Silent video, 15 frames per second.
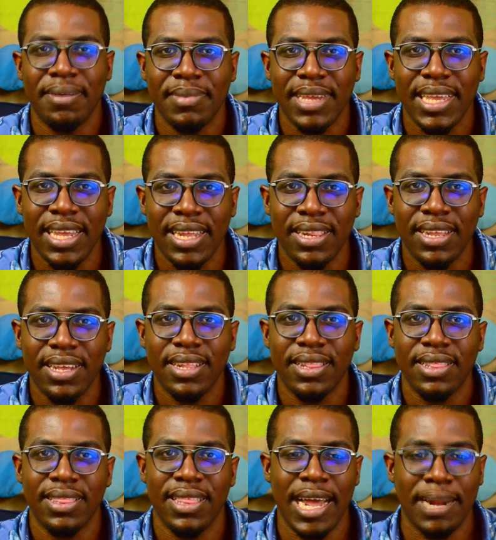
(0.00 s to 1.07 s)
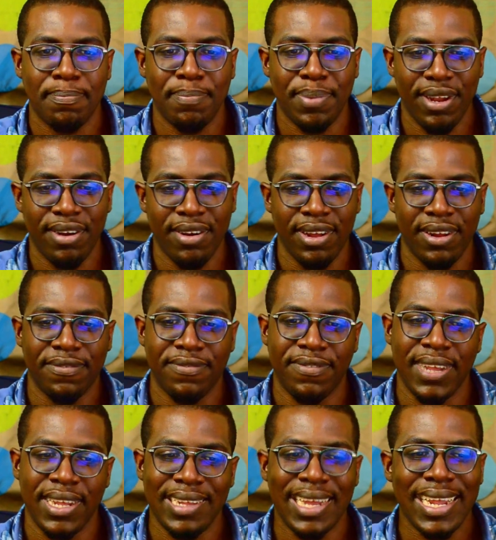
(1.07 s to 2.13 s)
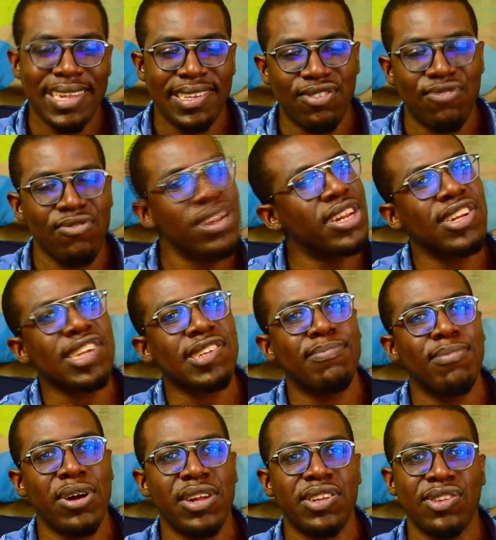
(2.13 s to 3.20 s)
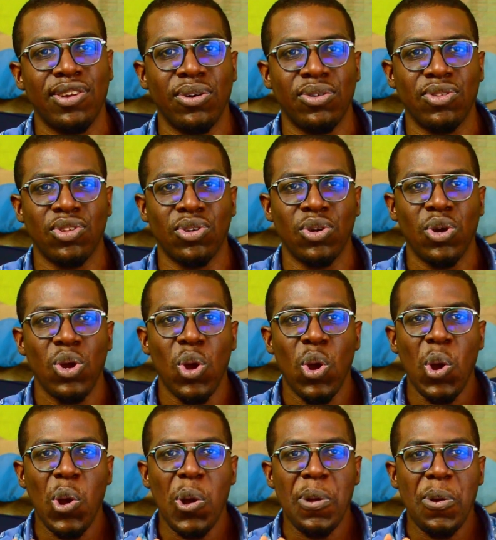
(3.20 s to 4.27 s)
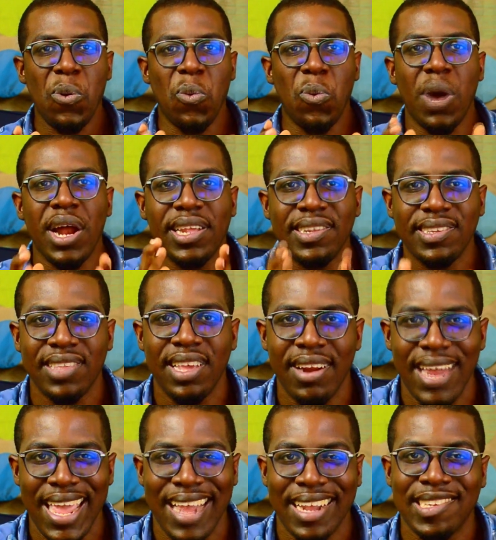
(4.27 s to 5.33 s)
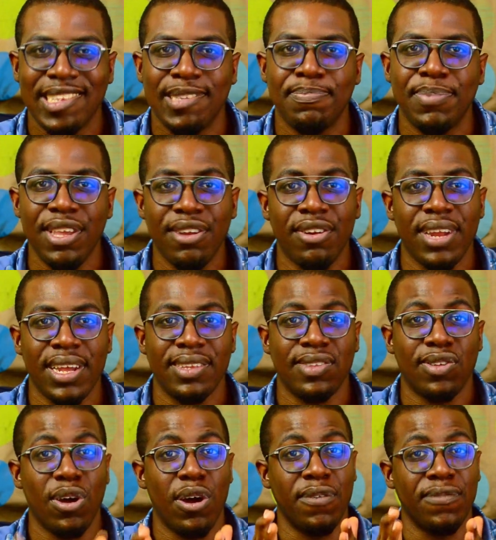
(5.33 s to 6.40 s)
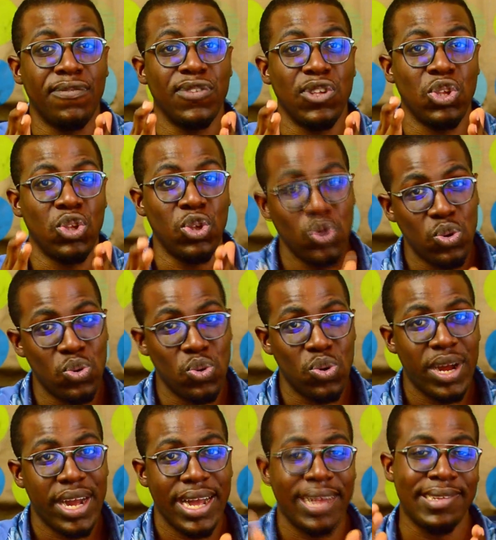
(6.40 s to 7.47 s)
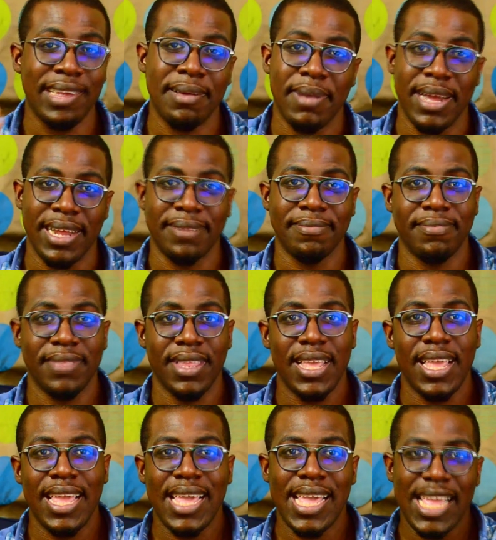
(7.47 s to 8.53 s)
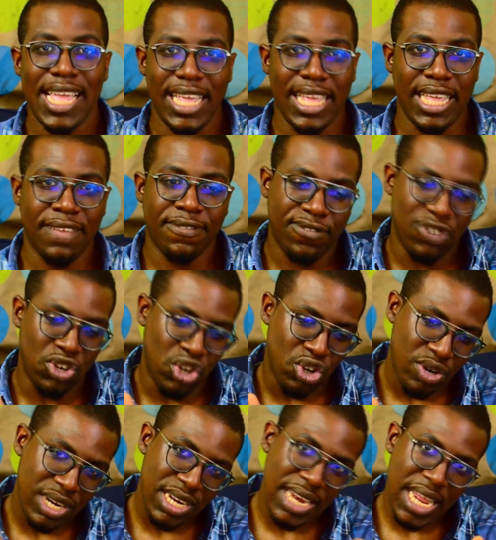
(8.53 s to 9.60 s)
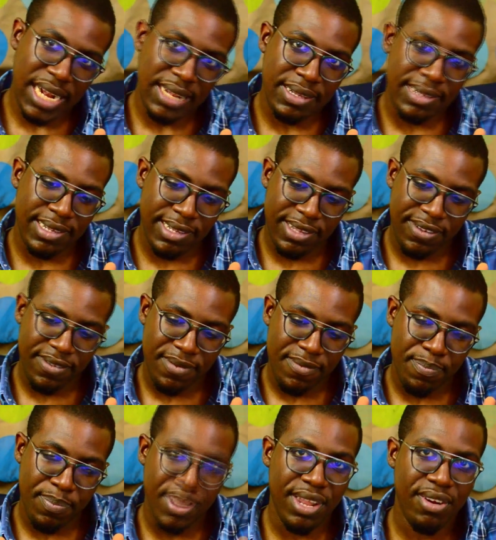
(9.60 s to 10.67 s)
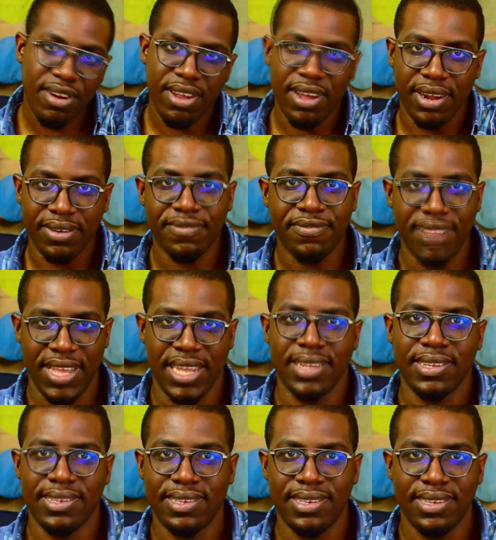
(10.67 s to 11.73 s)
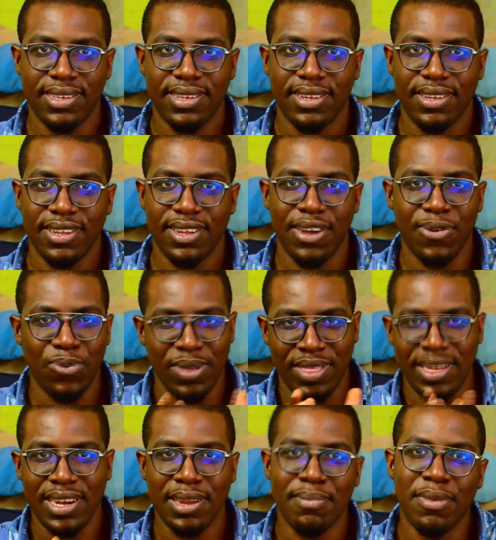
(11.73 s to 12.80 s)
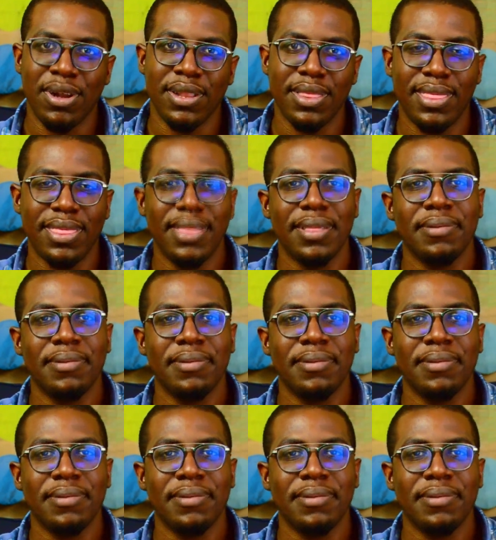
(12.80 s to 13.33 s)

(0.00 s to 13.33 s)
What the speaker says: in that period phase. I guess it really just boils down to what is their experience of you as a man. If during that period phase within the month,